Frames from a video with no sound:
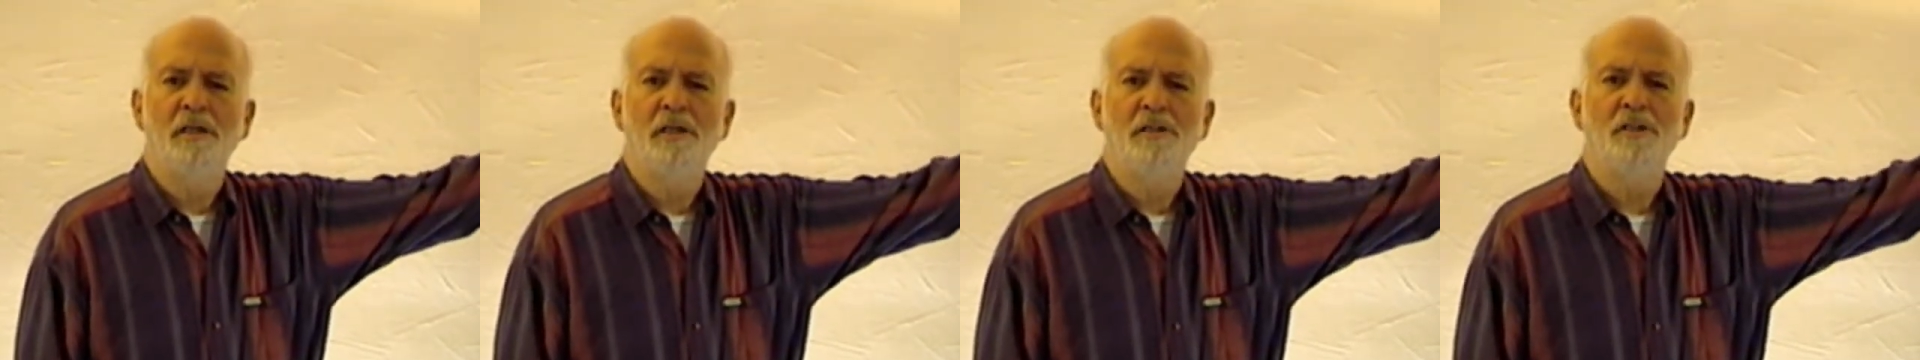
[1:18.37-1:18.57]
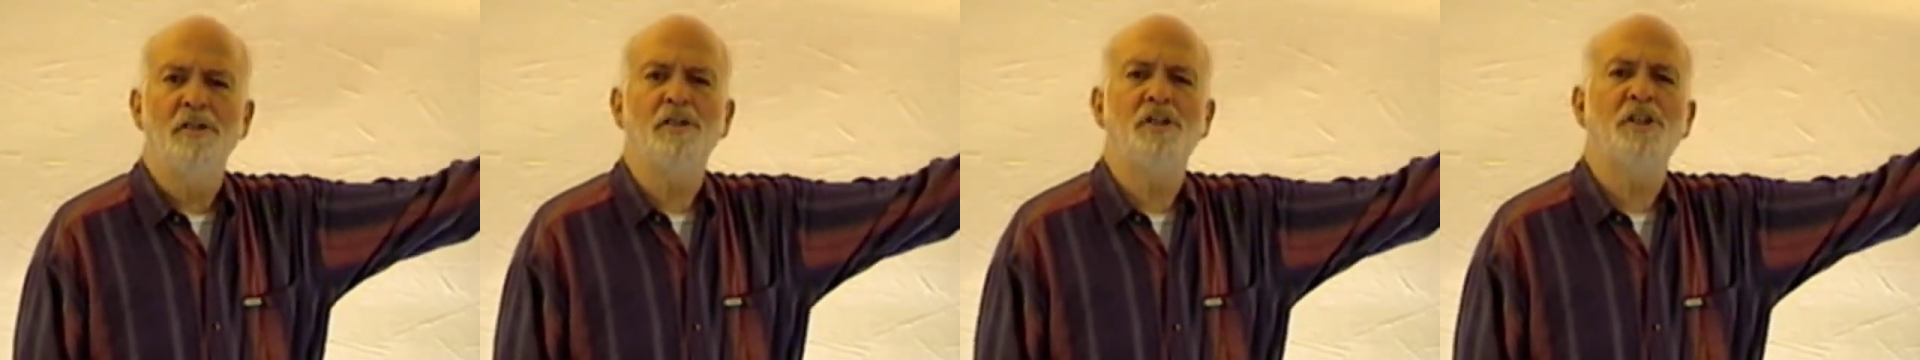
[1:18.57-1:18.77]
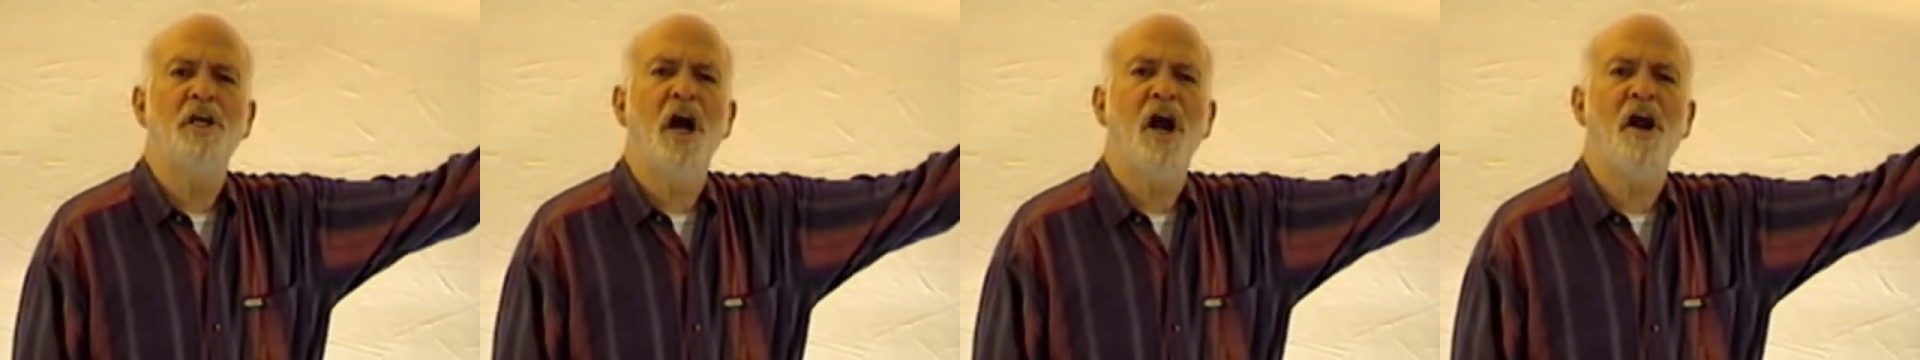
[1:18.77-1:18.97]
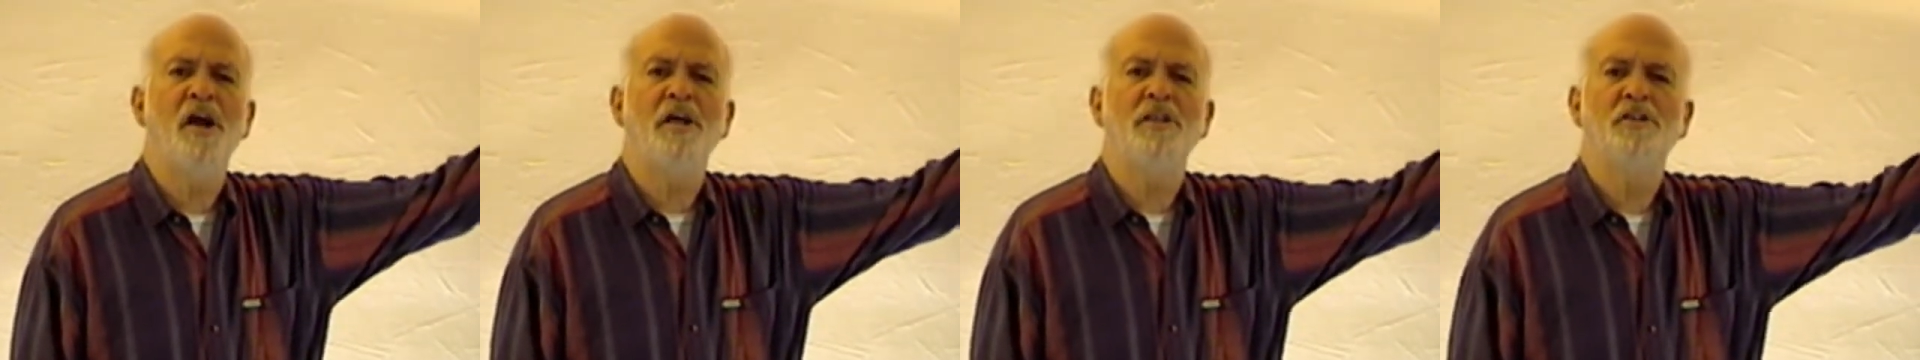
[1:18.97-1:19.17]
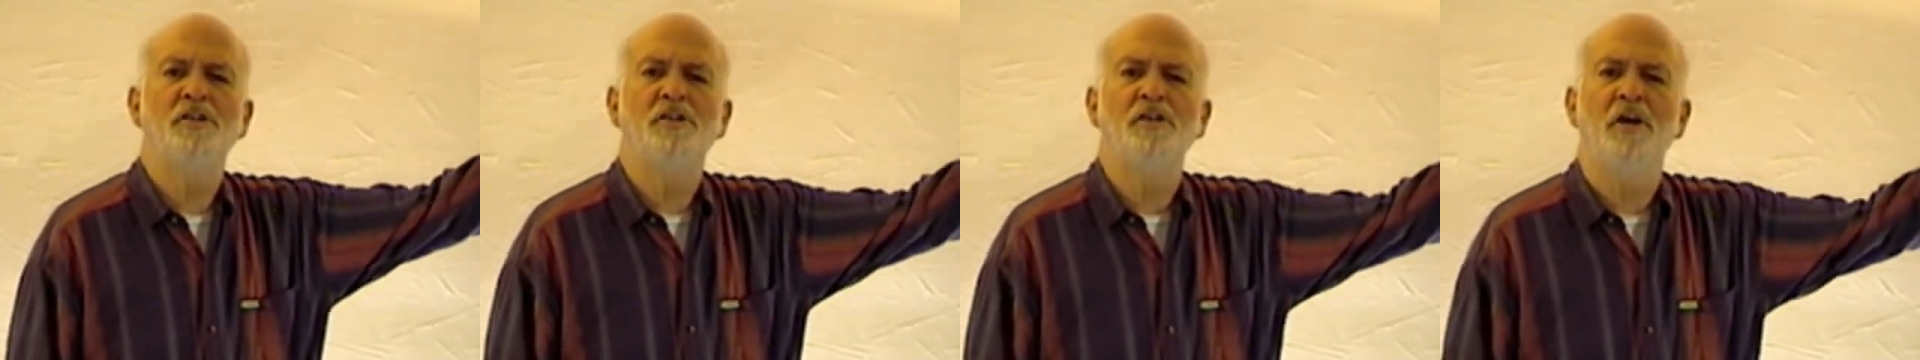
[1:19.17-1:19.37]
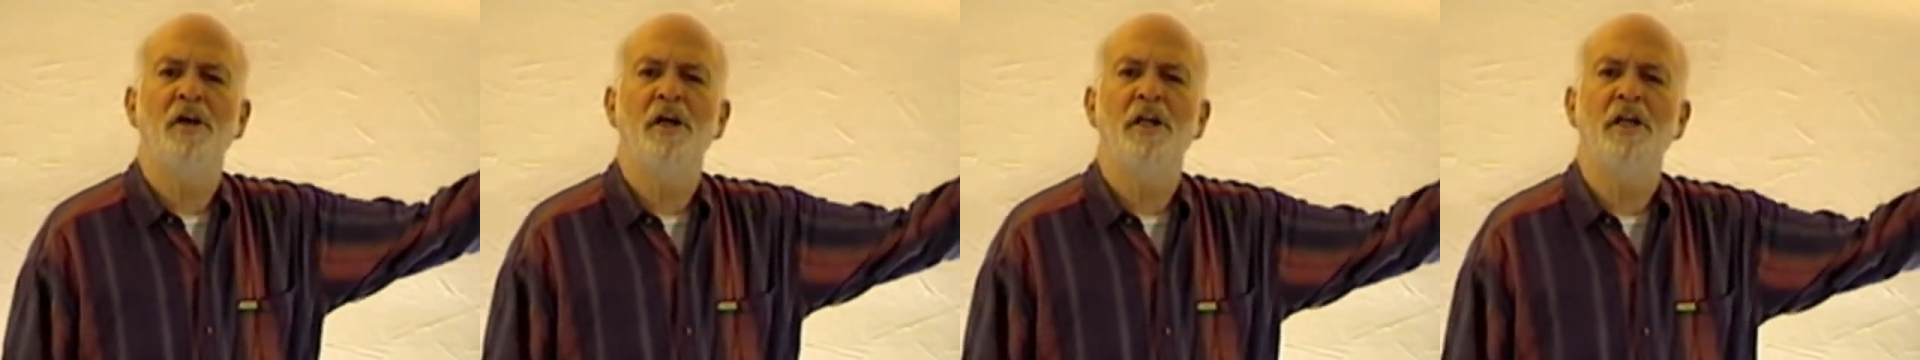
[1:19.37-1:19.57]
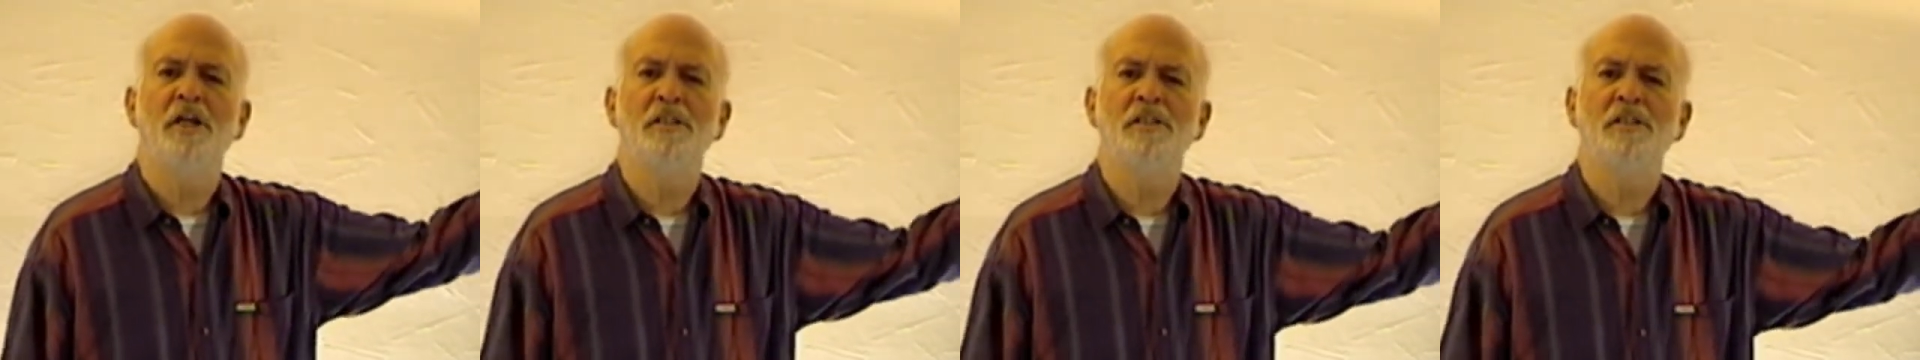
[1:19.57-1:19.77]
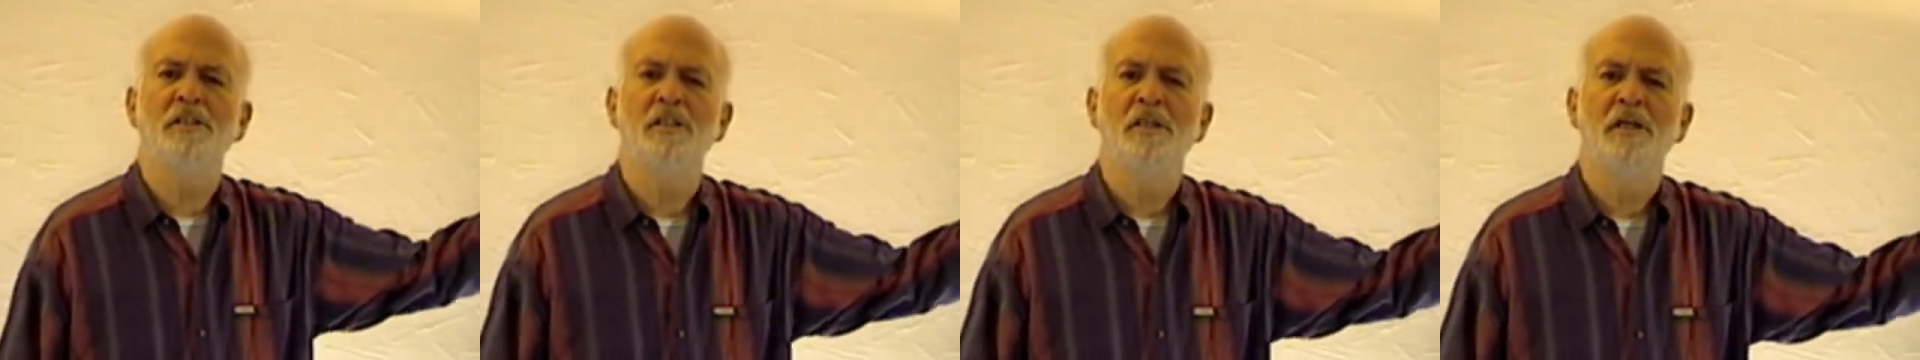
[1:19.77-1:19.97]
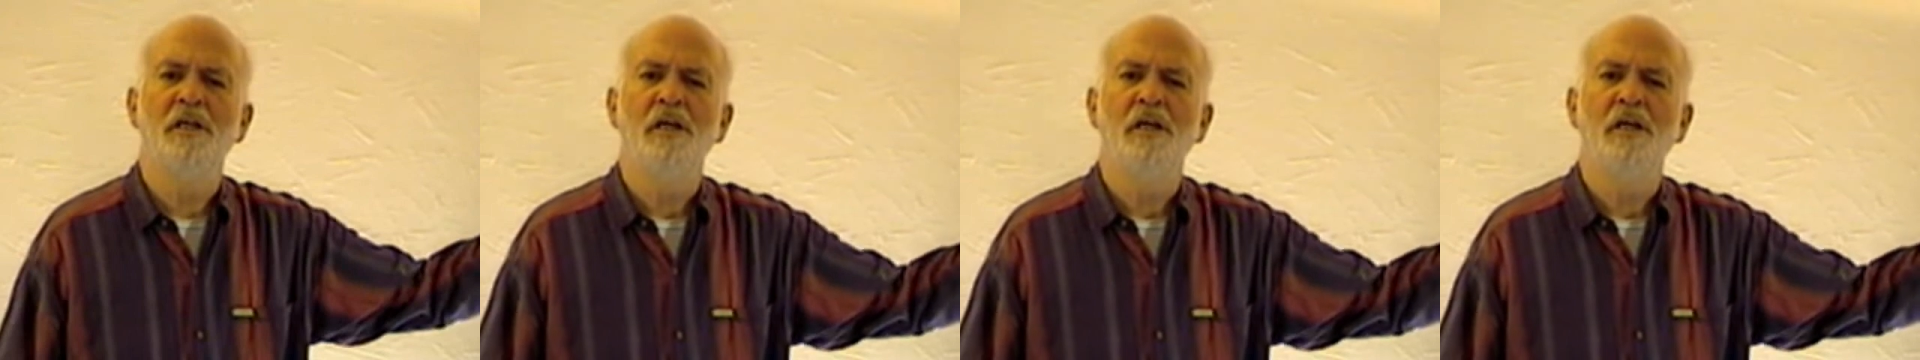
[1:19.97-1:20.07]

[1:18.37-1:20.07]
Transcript: to share his journeys